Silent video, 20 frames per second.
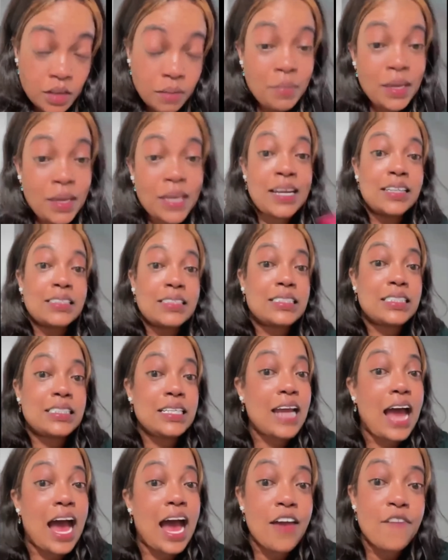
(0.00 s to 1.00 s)
one thing I
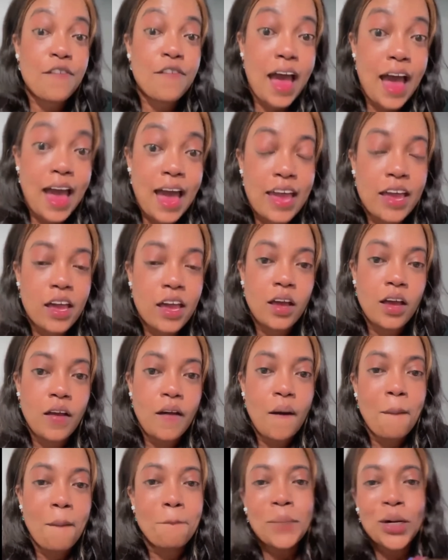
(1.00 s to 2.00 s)
know in life,
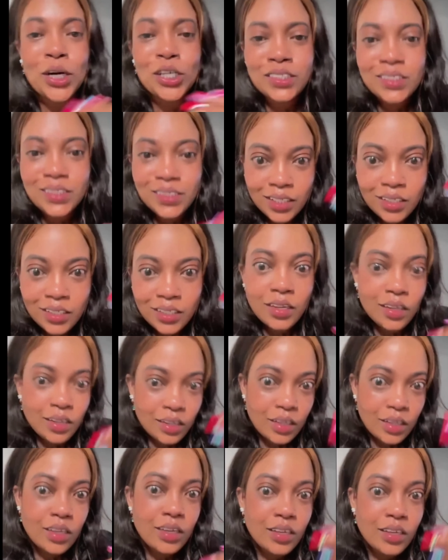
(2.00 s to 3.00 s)
you see,
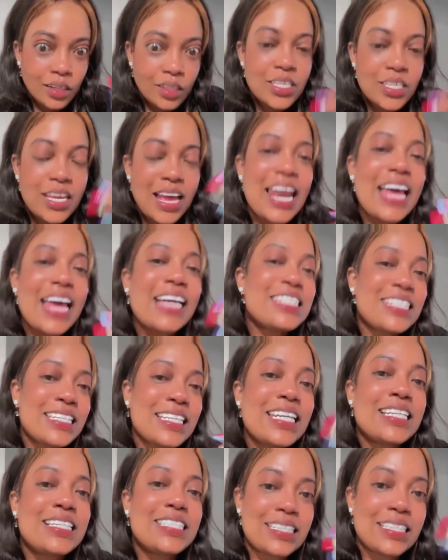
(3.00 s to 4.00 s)
broken
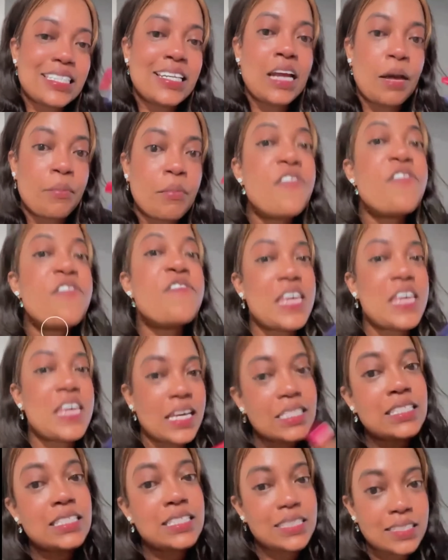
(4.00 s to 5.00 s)
crayons can
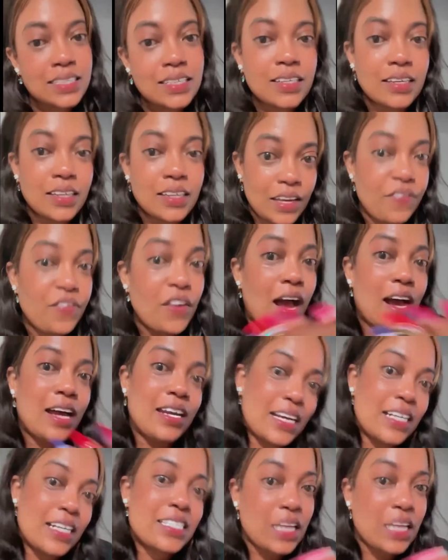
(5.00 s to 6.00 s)
still color.
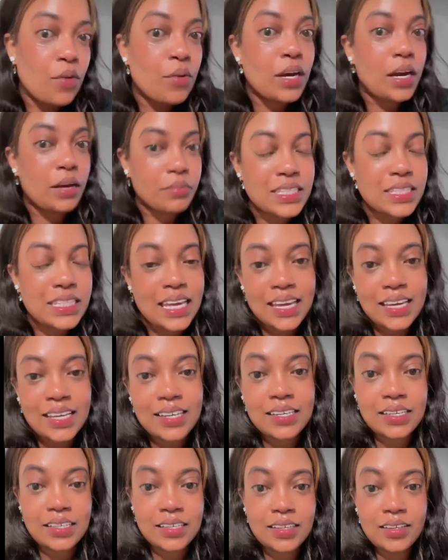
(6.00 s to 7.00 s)

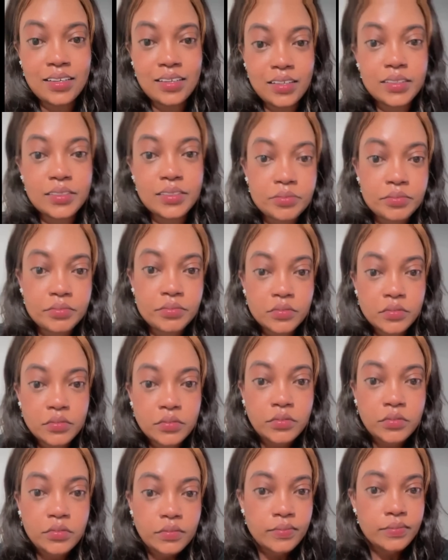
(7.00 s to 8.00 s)
And I said
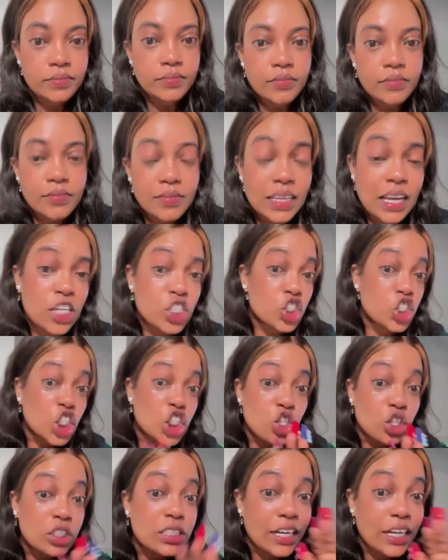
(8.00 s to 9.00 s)
this in my
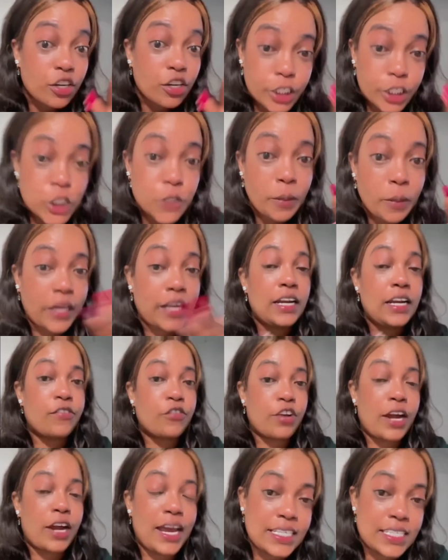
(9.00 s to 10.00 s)
intro for a
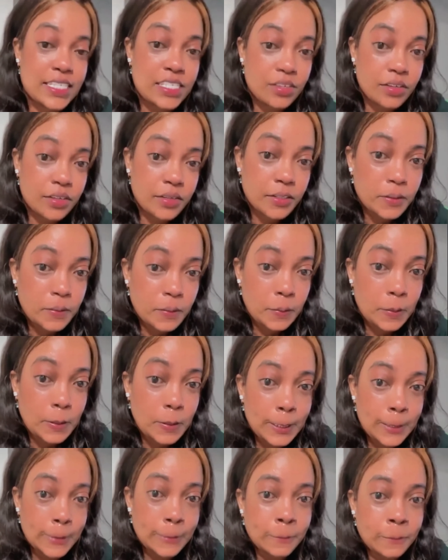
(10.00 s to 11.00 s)
song when I came
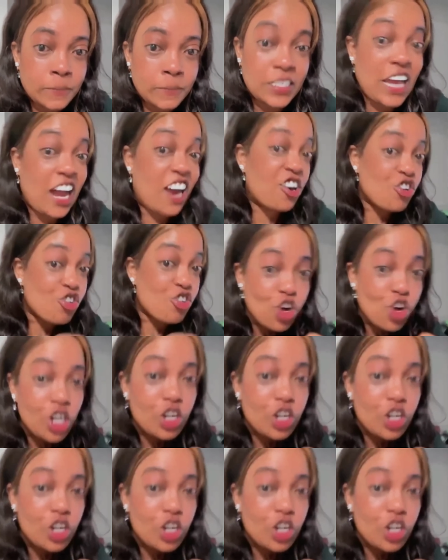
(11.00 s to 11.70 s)
out of ice.